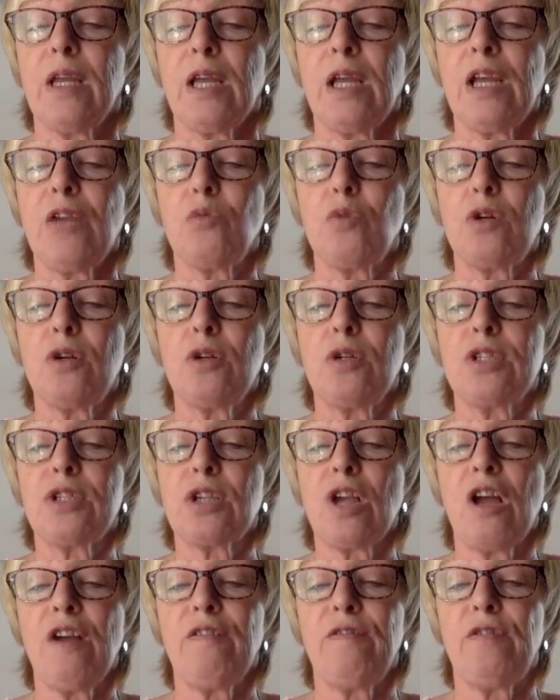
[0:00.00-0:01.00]
It
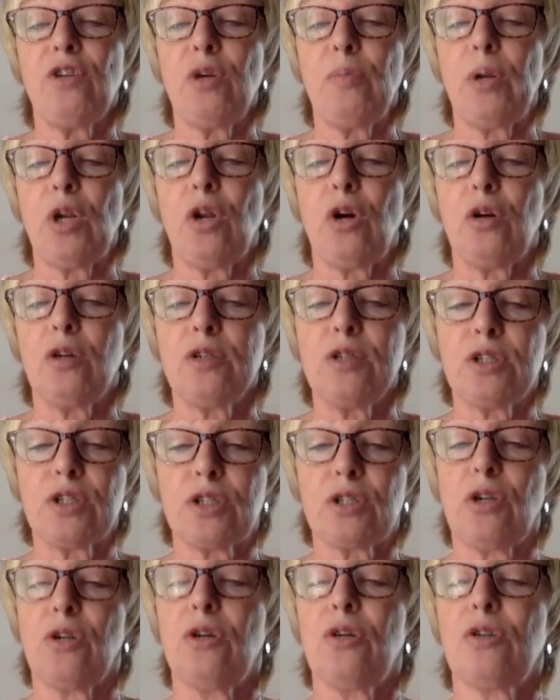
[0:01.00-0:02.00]
was a verbal
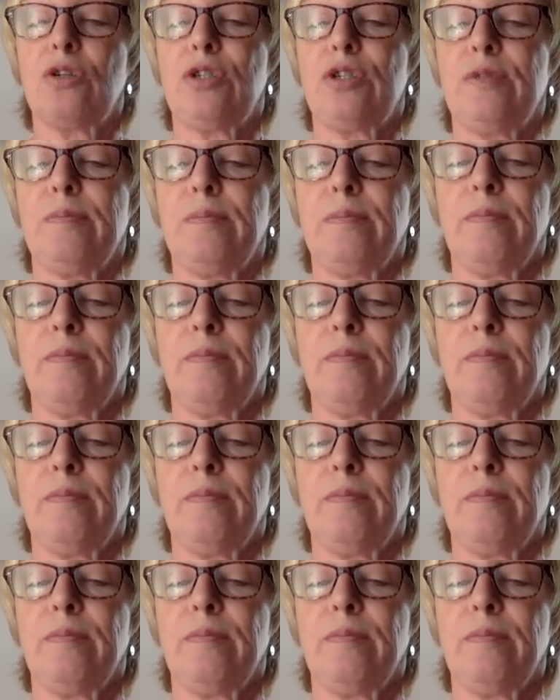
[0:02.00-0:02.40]
onslaught